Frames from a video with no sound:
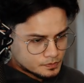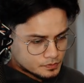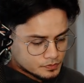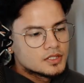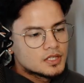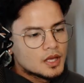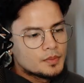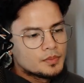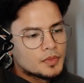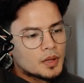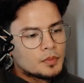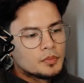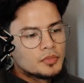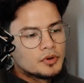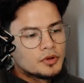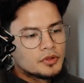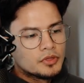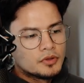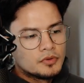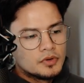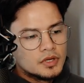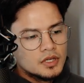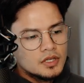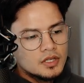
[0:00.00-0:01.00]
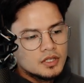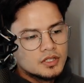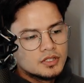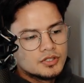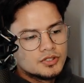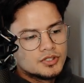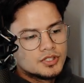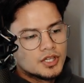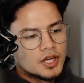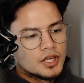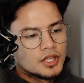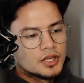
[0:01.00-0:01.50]
Step number 3,
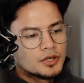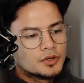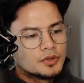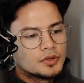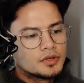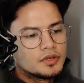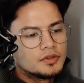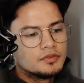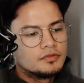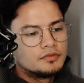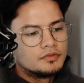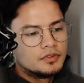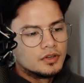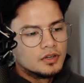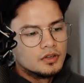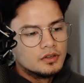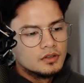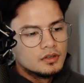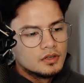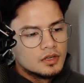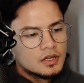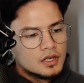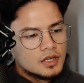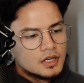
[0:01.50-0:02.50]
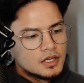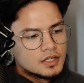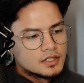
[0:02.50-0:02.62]
generative fill.